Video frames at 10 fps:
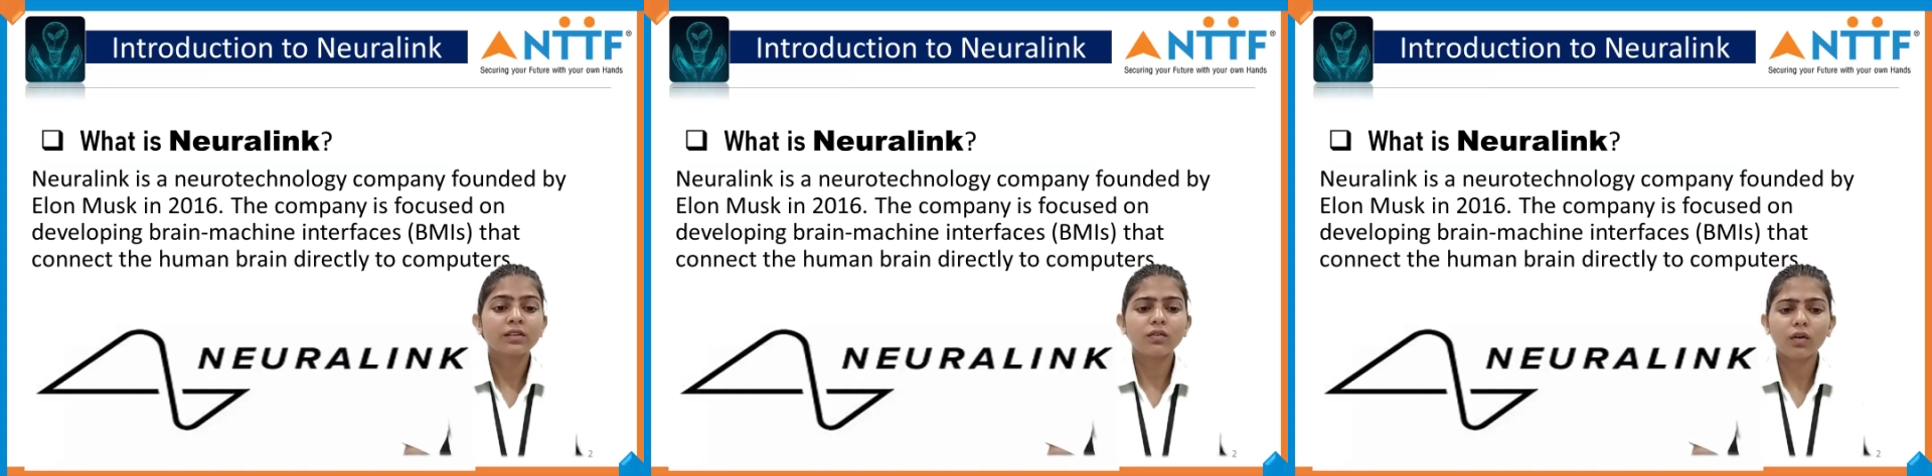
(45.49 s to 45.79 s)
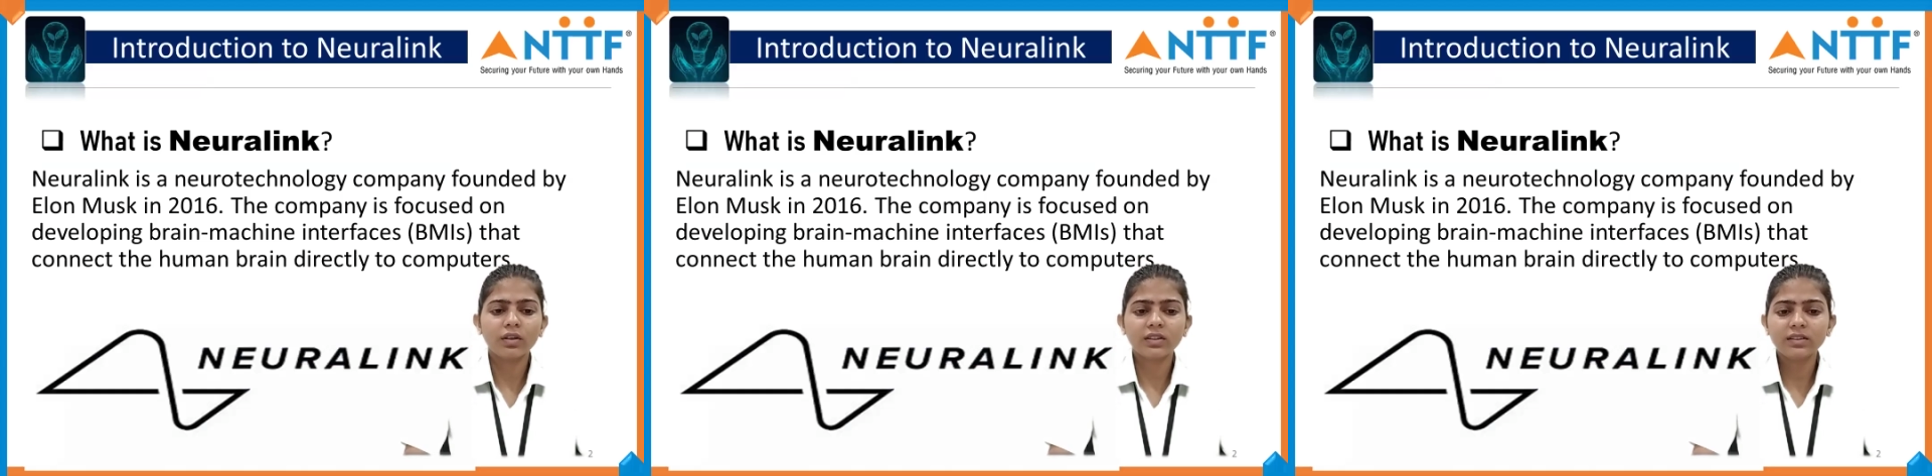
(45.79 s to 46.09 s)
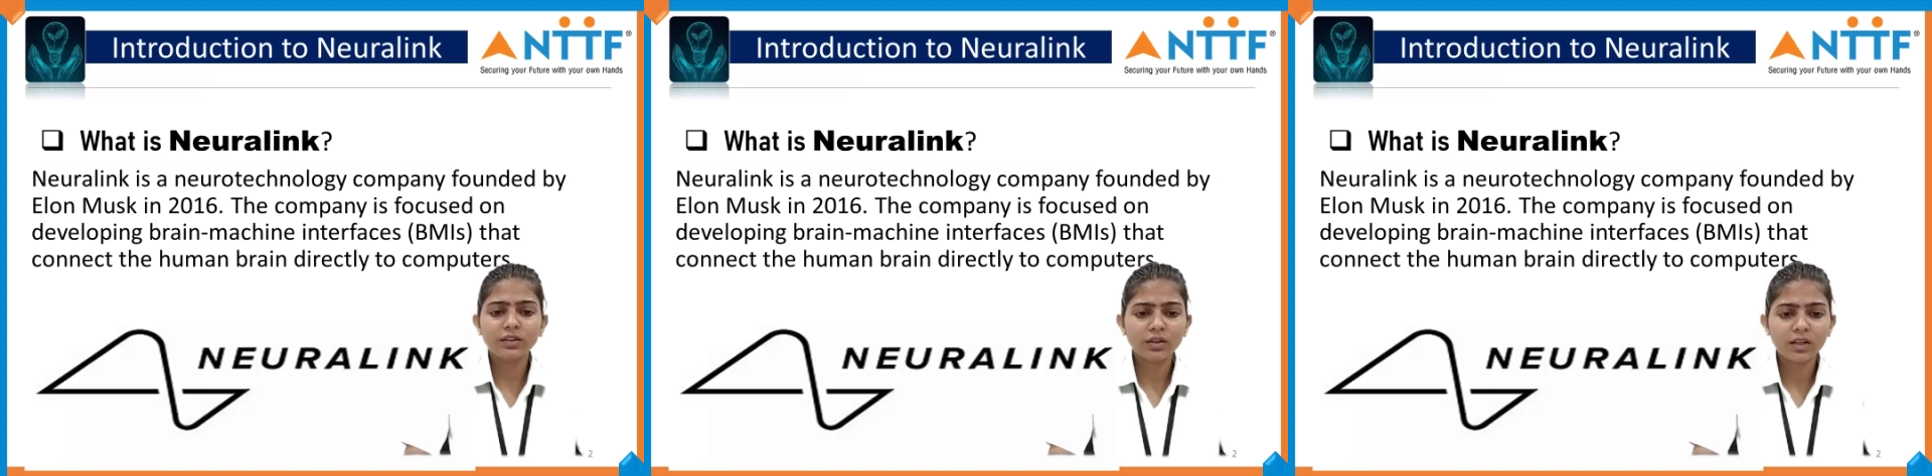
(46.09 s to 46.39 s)
So, what
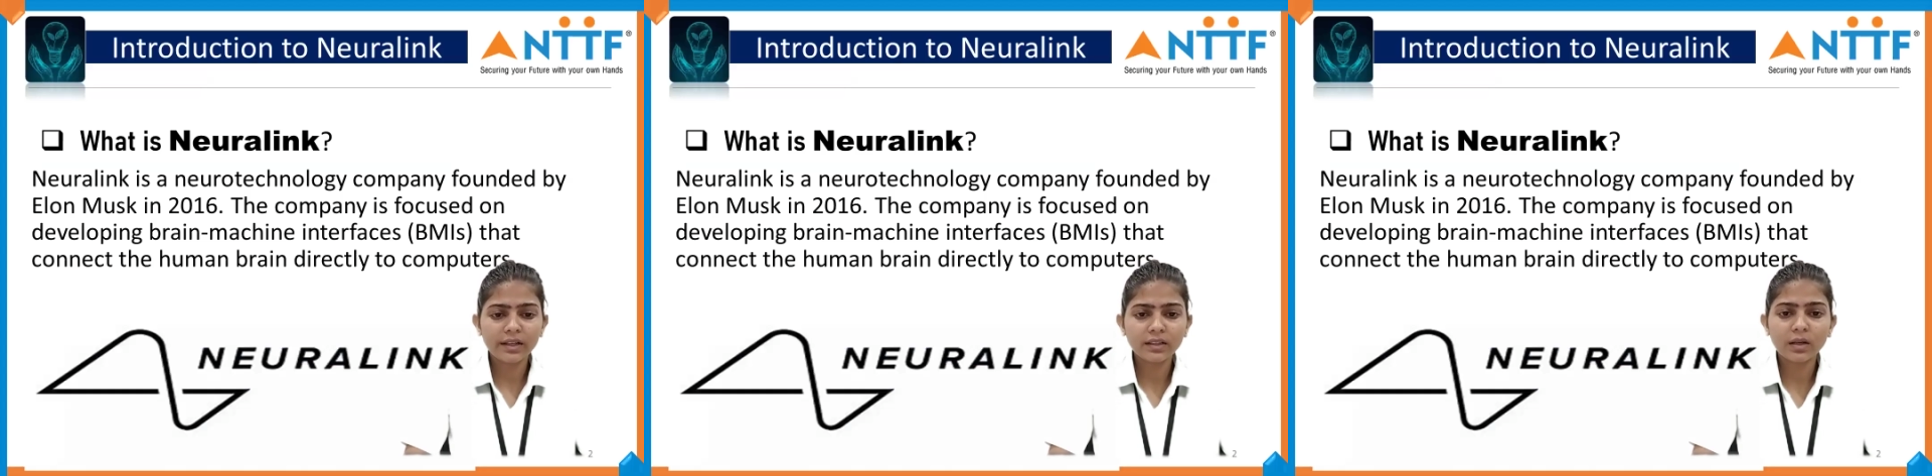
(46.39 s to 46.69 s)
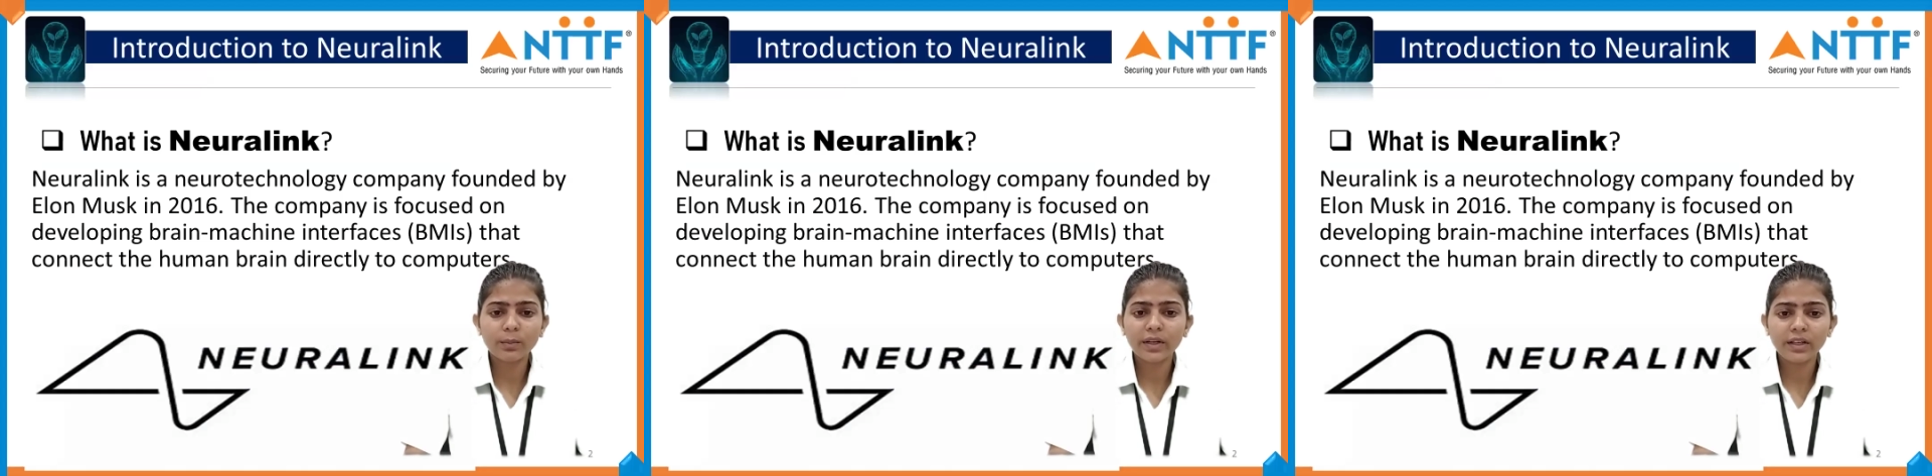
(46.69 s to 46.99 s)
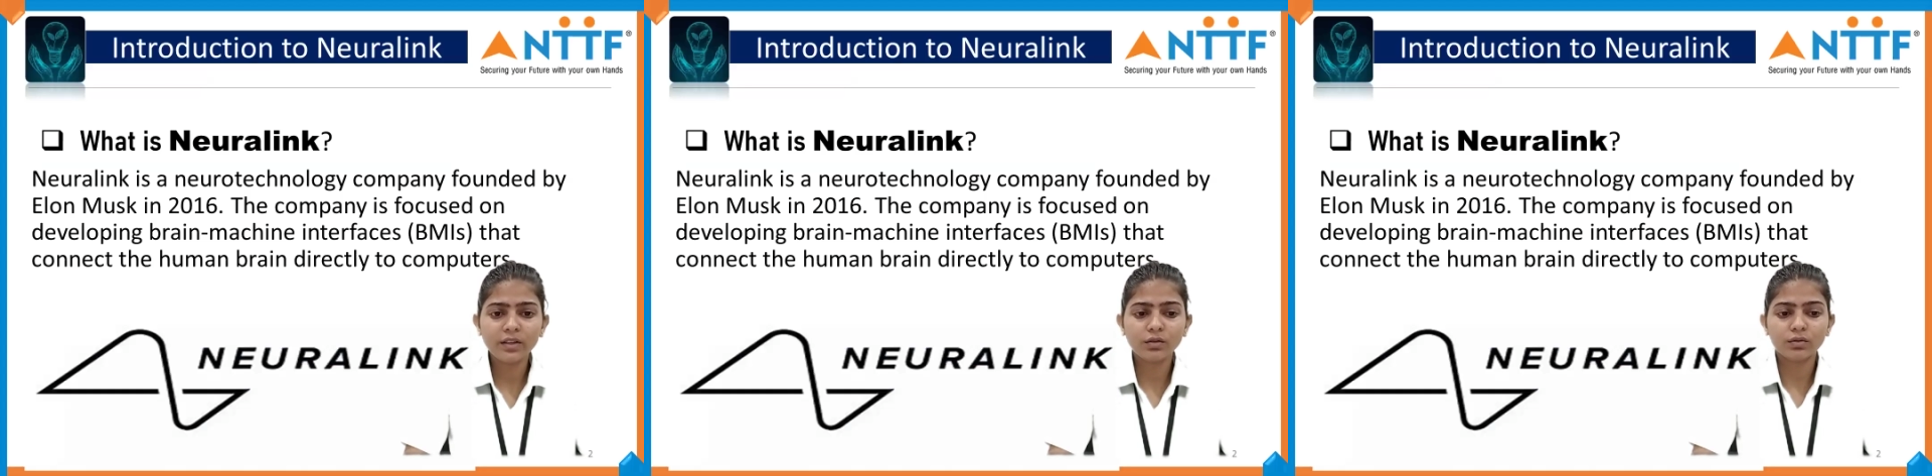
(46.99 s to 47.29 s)
does the Neuralink
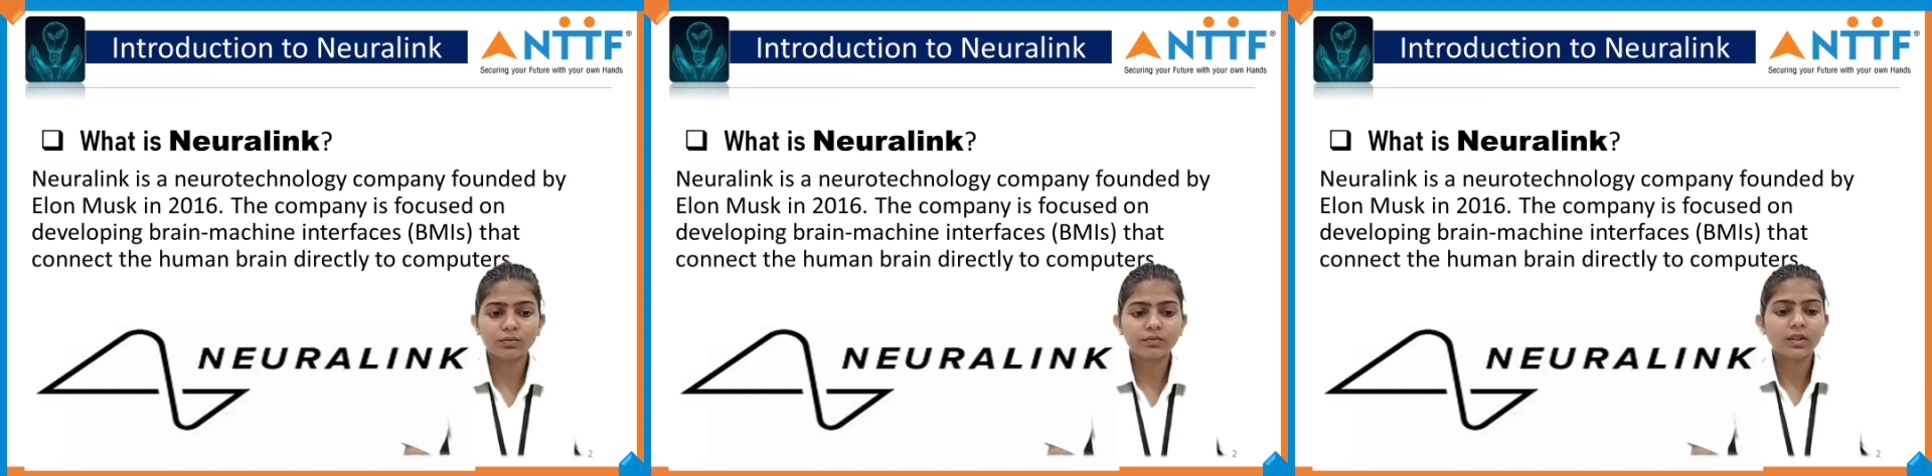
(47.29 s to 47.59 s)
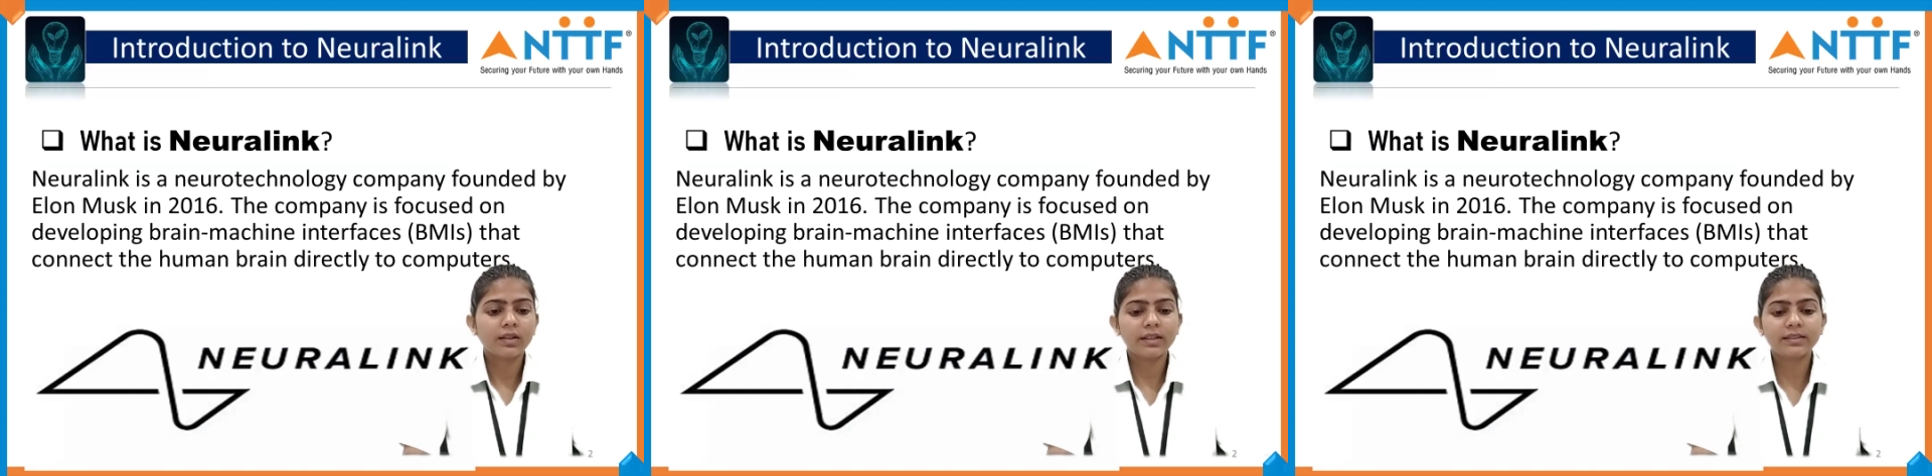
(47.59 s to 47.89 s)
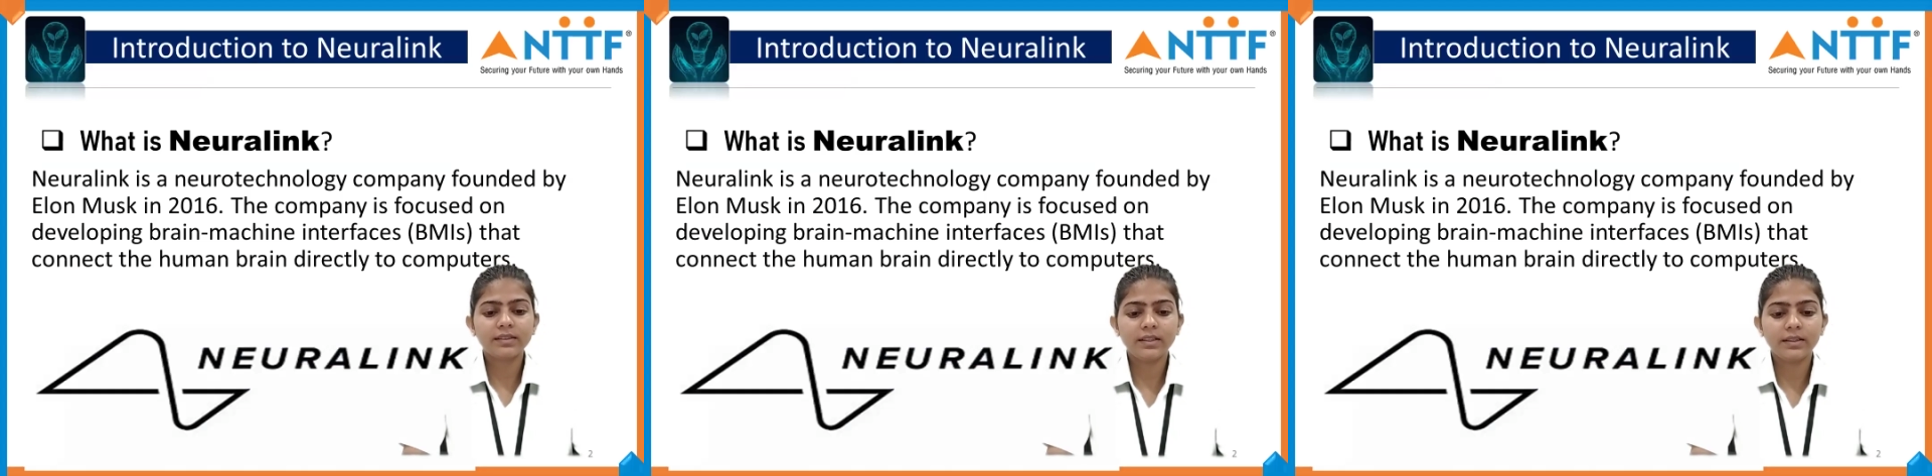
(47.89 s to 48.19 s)
company do?
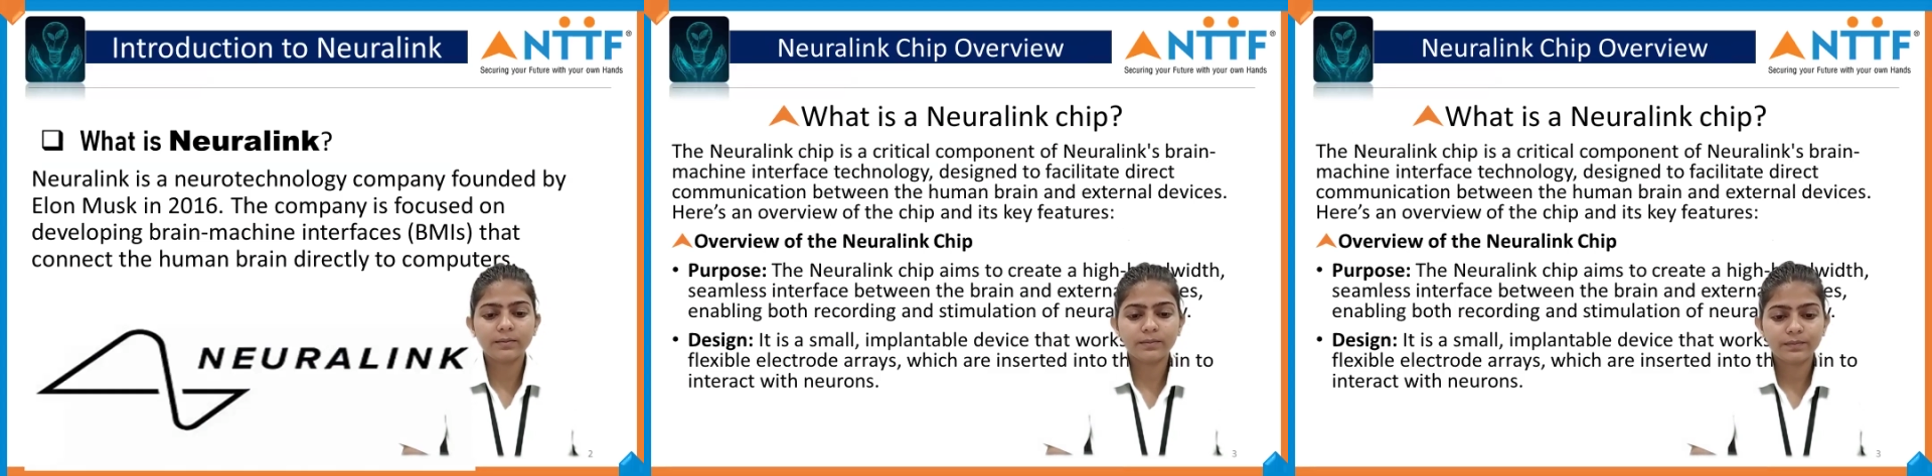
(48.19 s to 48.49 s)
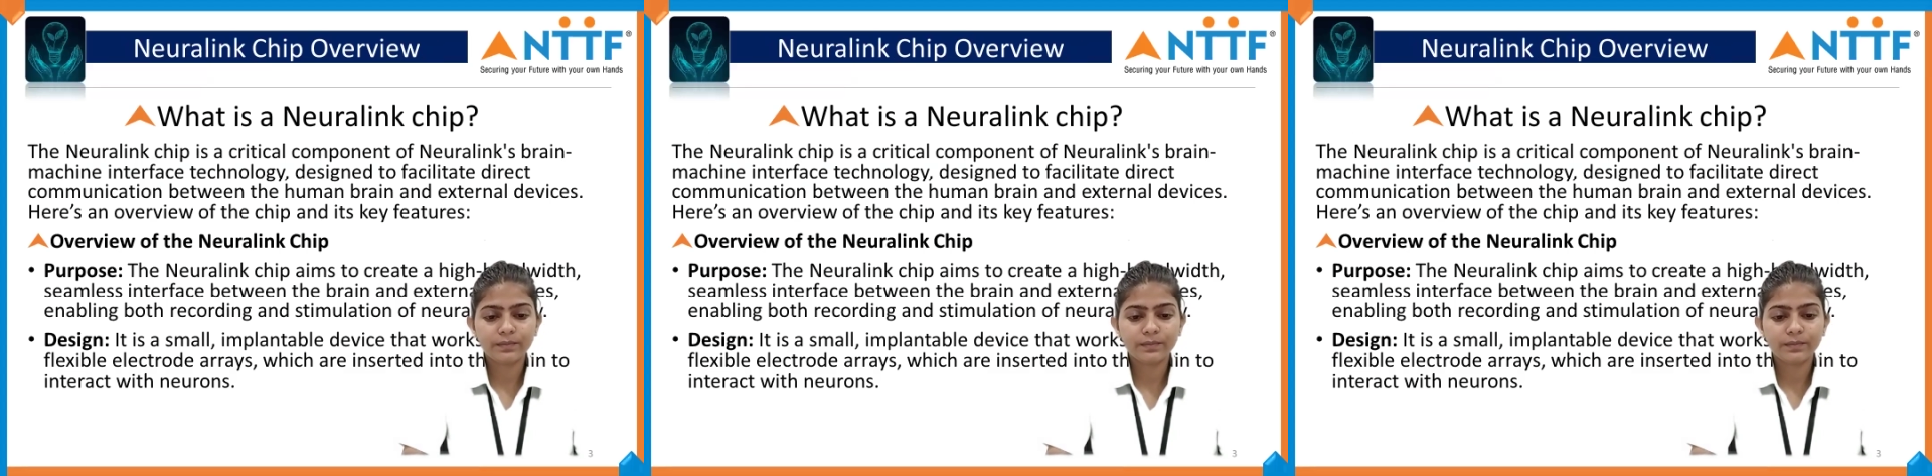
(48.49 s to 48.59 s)
Let's see.